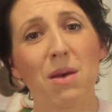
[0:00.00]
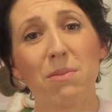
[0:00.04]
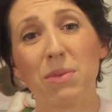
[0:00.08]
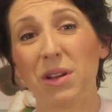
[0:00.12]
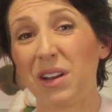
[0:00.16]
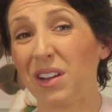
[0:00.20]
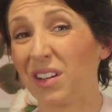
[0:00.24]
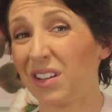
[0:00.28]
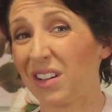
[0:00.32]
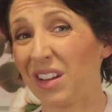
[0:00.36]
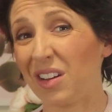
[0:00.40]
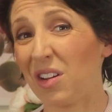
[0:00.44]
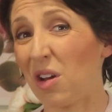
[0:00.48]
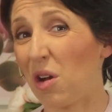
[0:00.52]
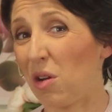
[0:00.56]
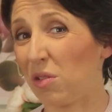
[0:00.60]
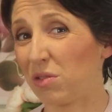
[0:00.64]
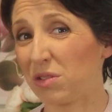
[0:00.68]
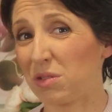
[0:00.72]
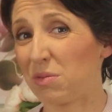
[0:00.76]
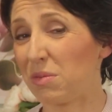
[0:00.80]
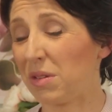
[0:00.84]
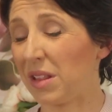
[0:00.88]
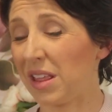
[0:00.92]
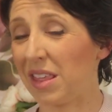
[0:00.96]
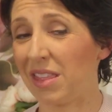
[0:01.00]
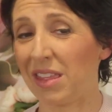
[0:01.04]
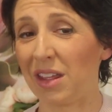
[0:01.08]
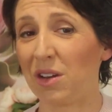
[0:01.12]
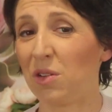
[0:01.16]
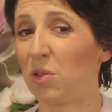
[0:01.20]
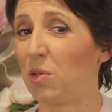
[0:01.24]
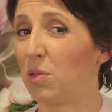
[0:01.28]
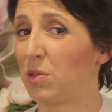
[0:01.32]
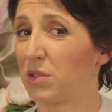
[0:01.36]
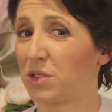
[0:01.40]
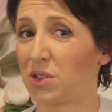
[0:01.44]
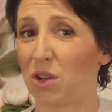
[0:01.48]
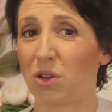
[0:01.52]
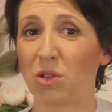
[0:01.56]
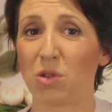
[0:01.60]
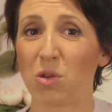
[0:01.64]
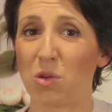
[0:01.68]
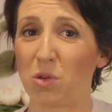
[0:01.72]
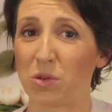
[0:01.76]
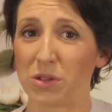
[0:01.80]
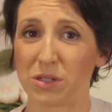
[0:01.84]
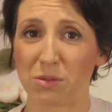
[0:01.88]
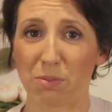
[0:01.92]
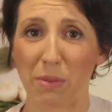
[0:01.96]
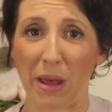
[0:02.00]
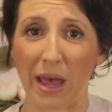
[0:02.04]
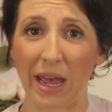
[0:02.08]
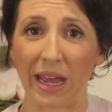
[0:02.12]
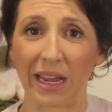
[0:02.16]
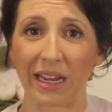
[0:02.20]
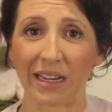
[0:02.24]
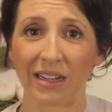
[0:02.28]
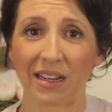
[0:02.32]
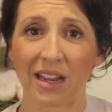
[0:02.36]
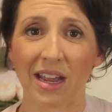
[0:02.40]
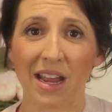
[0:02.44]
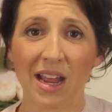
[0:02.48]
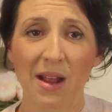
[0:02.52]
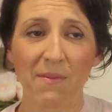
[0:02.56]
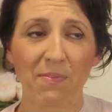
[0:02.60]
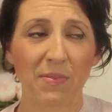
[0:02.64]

but it can ultimately then also cause pain.